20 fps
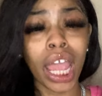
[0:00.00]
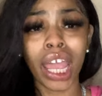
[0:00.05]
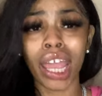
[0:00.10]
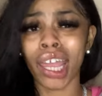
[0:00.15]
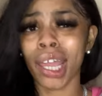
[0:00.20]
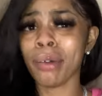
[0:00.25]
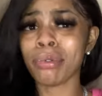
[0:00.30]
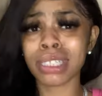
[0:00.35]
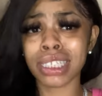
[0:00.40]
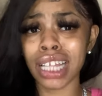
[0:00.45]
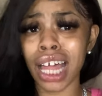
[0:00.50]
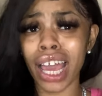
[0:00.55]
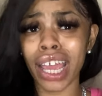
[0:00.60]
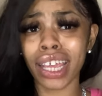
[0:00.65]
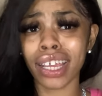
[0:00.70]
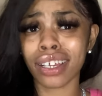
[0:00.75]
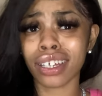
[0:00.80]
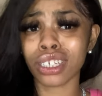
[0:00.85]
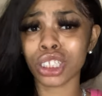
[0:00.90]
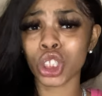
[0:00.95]
it was
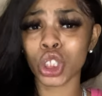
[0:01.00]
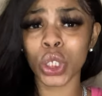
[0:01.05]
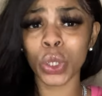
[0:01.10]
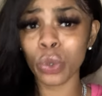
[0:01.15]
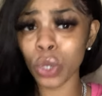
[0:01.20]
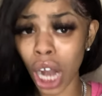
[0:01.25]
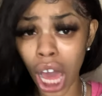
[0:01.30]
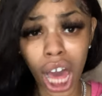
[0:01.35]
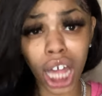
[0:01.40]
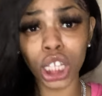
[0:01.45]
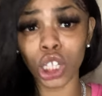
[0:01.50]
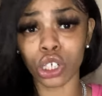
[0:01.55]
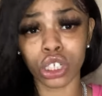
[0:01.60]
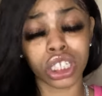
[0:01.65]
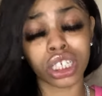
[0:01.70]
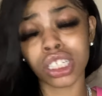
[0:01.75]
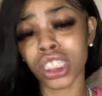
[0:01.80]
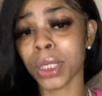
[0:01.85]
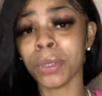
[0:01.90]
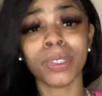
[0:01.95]
like two dollars
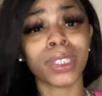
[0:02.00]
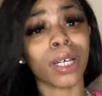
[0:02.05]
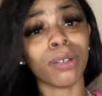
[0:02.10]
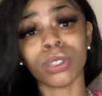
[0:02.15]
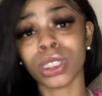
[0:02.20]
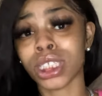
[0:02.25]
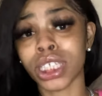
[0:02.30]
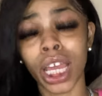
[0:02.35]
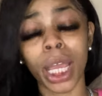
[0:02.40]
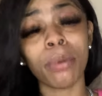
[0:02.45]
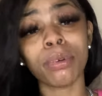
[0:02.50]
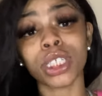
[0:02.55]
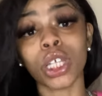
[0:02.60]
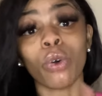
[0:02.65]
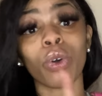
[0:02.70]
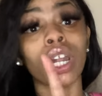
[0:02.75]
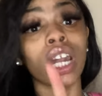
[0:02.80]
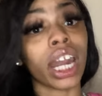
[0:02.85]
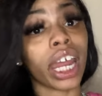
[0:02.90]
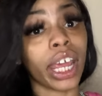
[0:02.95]
because it was on it was on
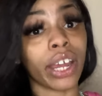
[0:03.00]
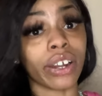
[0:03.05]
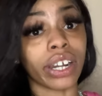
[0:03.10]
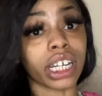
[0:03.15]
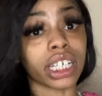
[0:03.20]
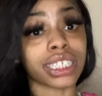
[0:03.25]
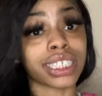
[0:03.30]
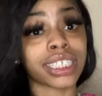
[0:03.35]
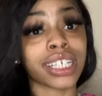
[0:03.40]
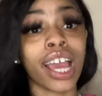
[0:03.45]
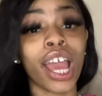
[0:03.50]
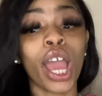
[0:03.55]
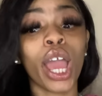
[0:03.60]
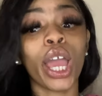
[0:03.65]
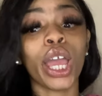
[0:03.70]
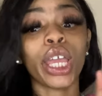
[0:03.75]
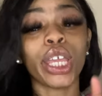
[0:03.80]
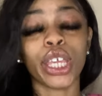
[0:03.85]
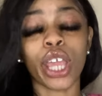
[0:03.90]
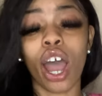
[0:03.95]
clearance
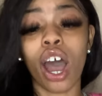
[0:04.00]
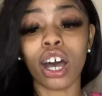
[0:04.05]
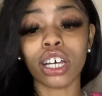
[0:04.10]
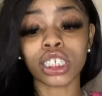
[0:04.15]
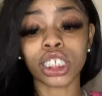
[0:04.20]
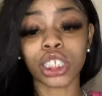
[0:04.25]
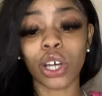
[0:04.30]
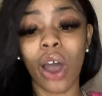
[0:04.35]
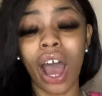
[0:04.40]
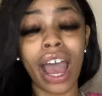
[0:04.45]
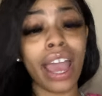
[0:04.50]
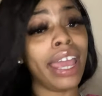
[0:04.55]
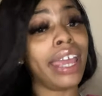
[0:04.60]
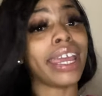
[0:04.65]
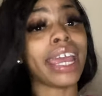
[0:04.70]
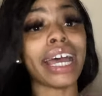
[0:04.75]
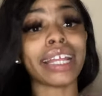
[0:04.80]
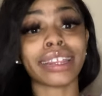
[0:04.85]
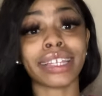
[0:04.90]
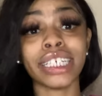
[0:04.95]
y'all so i had
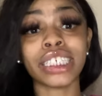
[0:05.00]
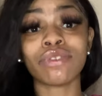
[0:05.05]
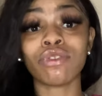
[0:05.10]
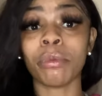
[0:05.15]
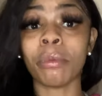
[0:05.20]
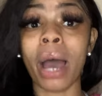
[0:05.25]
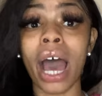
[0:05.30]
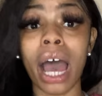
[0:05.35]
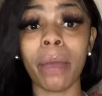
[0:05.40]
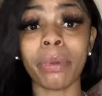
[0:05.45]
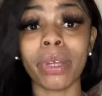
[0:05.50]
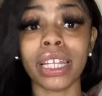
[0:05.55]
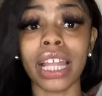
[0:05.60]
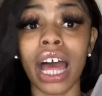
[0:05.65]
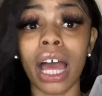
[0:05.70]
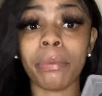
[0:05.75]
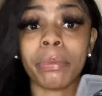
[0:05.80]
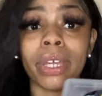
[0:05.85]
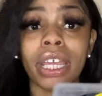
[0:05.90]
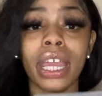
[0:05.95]
got this from hobby
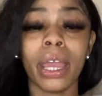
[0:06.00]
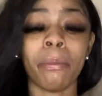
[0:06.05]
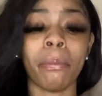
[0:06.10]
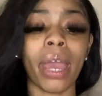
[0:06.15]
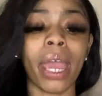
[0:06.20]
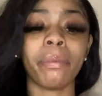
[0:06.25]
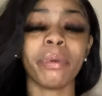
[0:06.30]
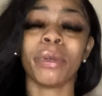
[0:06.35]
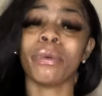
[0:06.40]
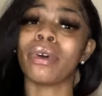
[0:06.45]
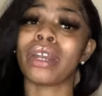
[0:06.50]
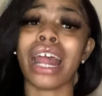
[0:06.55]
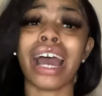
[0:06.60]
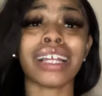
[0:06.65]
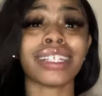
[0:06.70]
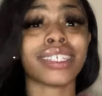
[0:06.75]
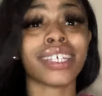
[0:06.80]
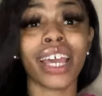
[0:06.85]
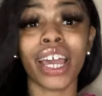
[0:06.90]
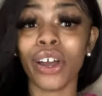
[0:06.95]
lobby and baby when i
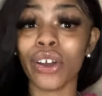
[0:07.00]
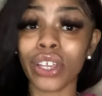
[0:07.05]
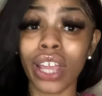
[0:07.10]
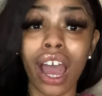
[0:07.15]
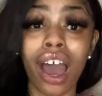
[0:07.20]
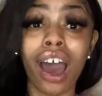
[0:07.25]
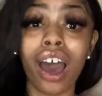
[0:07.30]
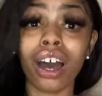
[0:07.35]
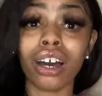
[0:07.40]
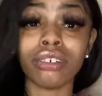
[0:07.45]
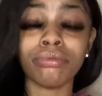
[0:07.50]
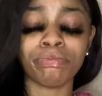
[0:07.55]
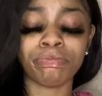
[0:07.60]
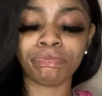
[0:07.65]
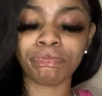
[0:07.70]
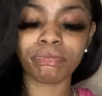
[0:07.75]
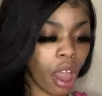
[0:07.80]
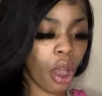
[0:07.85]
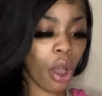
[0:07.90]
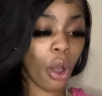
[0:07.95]
tell y'all
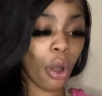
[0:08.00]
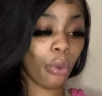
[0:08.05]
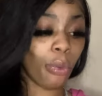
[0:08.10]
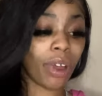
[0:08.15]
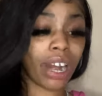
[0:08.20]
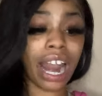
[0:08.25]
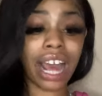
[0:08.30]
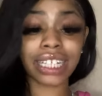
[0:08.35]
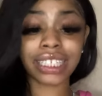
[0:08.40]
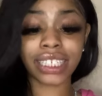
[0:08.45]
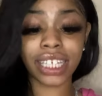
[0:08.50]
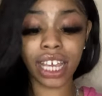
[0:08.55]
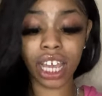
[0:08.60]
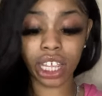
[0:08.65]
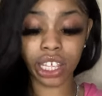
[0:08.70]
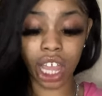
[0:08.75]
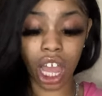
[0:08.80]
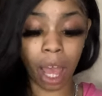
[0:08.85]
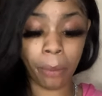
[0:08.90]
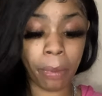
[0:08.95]
when i tell
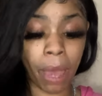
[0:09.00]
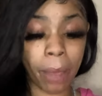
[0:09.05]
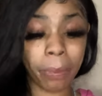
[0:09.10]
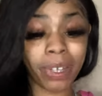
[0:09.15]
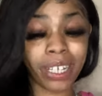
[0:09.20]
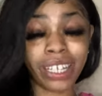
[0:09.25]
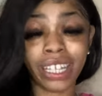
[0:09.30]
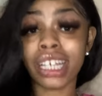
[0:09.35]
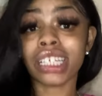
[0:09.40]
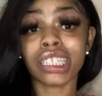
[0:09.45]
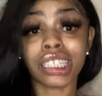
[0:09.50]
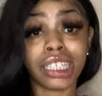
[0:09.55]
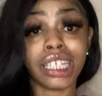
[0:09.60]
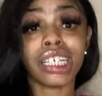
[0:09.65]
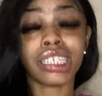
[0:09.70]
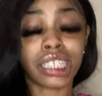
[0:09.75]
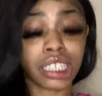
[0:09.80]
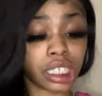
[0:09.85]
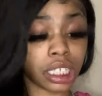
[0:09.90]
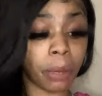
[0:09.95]
y'all baby this
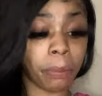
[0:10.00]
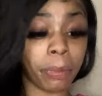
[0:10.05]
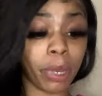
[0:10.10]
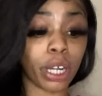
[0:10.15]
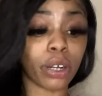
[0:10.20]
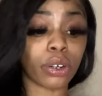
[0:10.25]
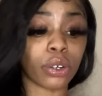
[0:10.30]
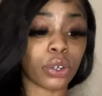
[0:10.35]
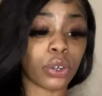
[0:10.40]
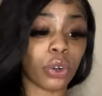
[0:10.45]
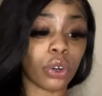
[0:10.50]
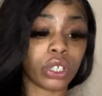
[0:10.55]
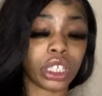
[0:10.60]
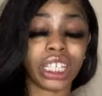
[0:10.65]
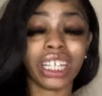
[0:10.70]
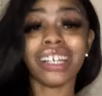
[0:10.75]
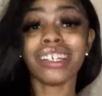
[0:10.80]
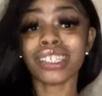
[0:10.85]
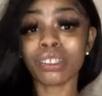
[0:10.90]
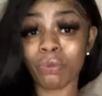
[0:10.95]
this is a miracle
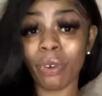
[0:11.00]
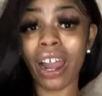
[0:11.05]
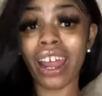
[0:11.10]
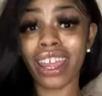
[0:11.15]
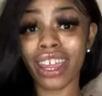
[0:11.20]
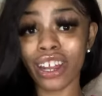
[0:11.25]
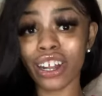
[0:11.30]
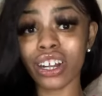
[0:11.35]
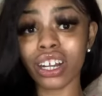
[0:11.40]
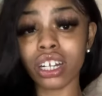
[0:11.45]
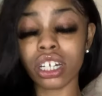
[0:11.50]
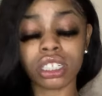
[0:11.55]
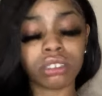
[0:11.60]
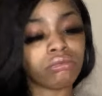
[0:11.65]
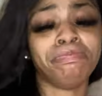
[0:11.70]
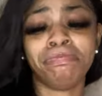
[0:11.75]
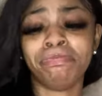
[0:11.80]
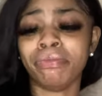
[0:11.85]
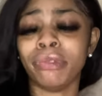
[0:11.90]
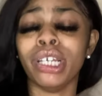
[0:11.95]
this right here
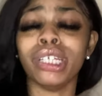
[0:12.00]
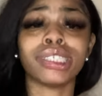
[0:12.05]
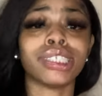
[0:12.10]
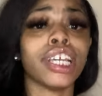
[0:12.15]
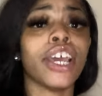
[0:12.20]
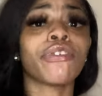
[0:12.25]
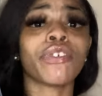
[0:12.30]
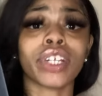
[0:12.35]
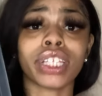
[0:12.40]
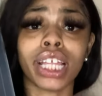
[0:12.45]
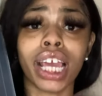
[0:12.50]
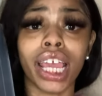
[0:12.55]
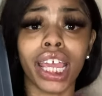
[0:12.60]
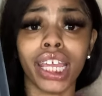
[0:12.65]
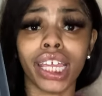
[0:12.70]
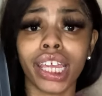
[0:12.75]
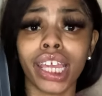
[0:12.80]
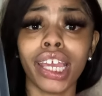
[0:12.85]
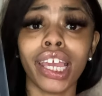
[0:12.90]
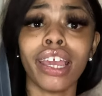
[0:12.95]
is everything
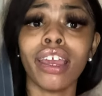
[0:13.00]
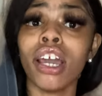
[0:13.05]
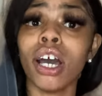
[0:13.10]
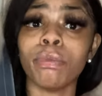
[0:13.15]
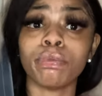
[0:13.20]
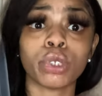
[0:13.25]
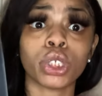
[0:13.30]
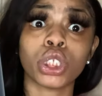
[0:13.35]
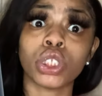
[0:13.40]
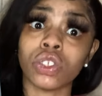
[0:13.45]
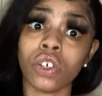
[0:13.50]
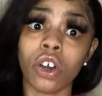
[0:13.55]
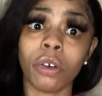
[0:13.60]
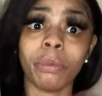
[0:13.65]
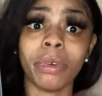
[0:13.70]
it helps so